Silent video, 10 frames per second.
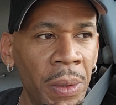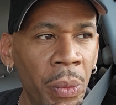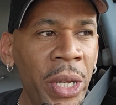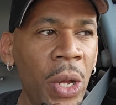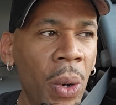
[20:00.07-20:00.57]

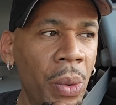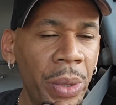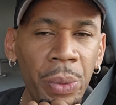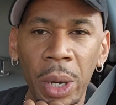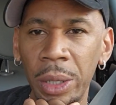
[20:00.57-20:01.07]
we know what
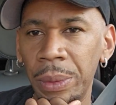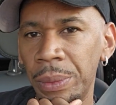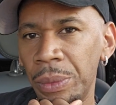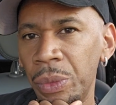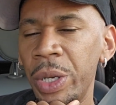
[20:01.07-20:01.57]
we want.
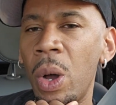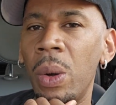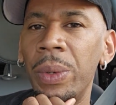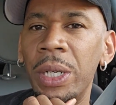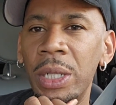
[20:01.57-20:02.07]
We know
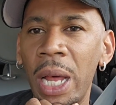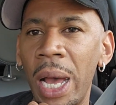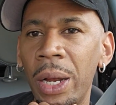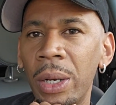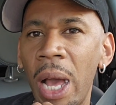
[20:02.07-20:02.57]
what we
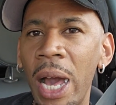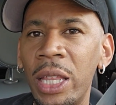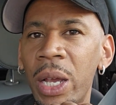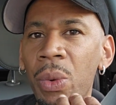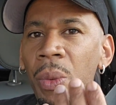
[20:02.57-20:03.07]
desire. I
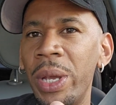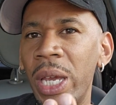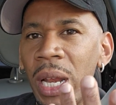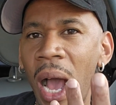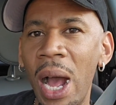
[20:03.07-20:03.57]
think when we
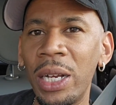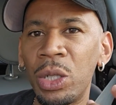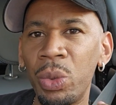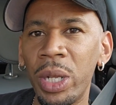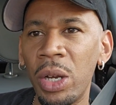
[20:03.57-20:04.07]
get
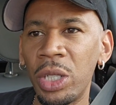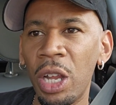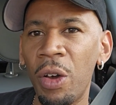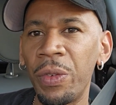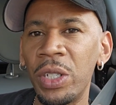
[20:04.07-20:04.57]
honest with
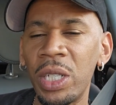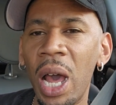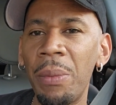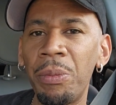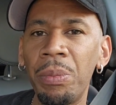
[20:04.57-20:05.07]
ourselves and stop